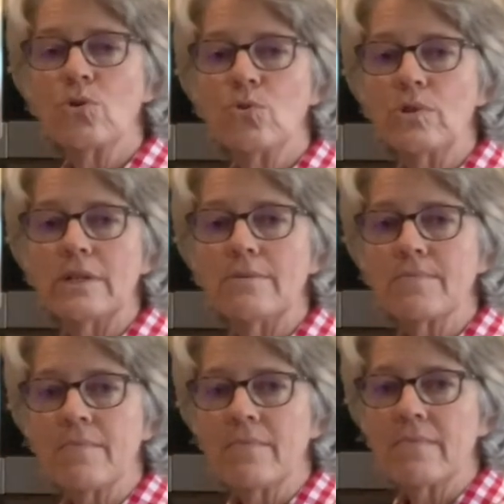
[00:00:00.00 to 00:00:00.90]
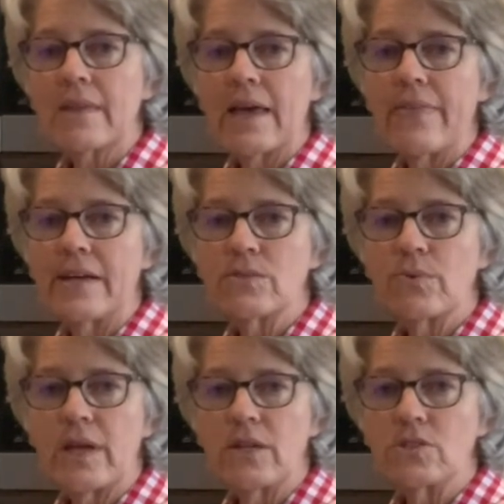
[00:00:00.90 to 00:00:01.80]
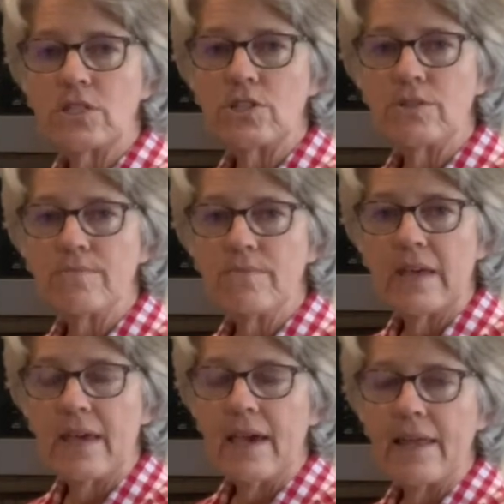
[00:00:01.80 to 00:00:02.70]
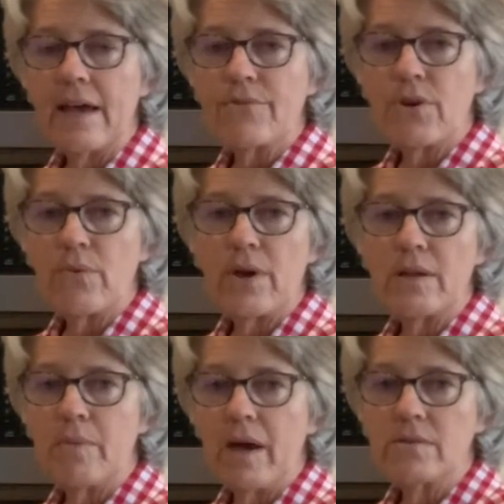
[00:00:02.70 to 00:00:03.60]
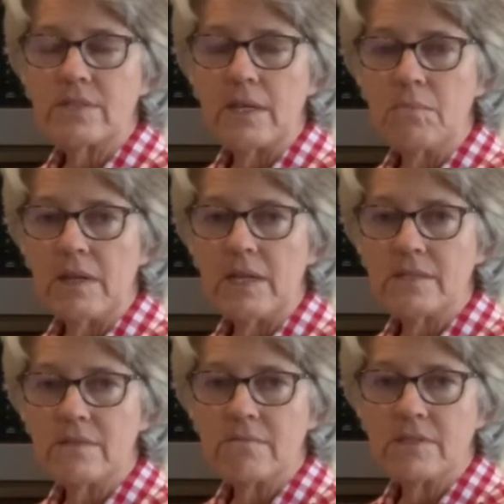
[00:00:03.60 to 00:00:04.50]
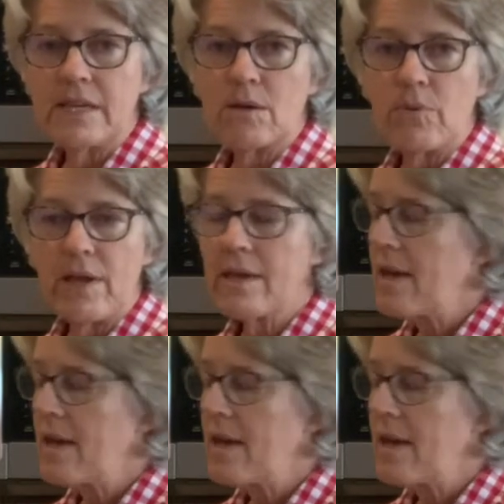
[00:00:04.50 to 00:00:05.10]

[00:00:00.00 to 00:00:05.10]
cool it, and that's what I usually do. And after I wait about 10 minutes, take a break,